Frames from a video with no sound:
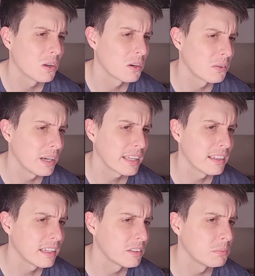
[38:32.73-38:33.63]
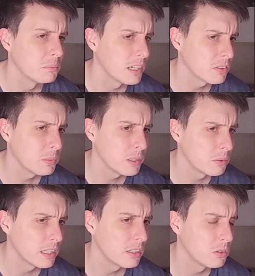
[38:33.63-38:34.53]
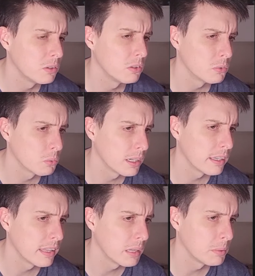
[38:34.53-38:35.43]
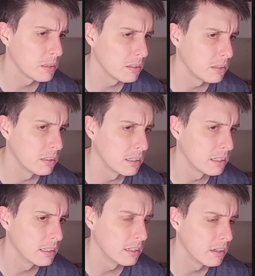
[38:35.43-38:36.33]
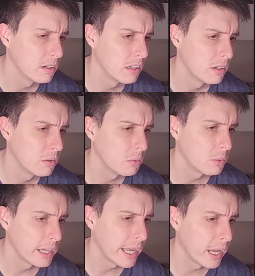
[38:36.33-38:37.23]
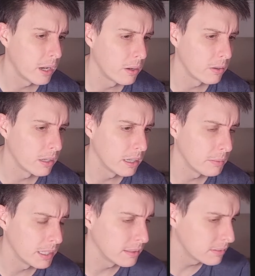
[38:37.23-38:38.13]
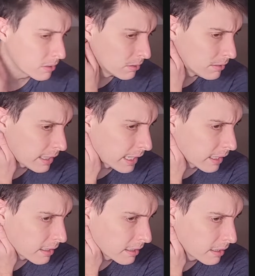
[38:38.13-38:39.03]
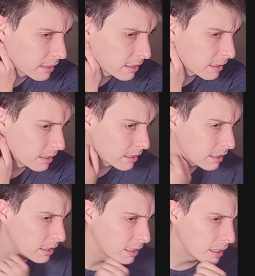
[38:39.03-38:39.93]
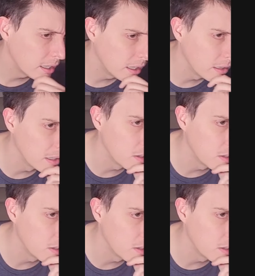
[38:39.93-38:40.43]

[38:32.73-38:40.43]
Correct letters must be reused where they belong. Wow. I mean, this could take a